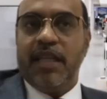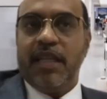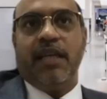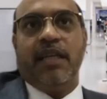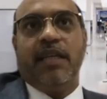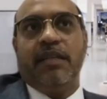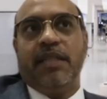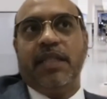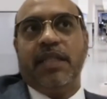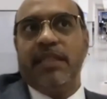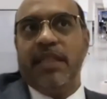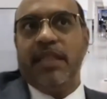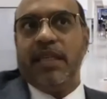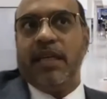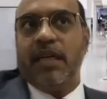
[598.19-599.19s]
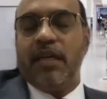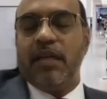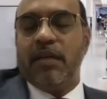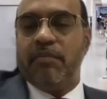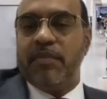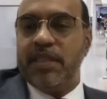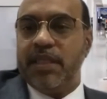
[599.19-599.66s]

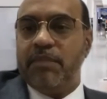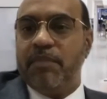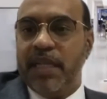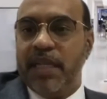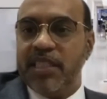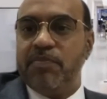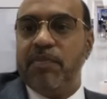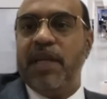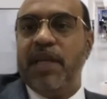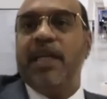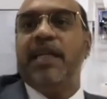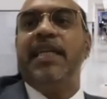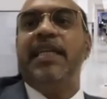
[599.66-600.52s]
the management.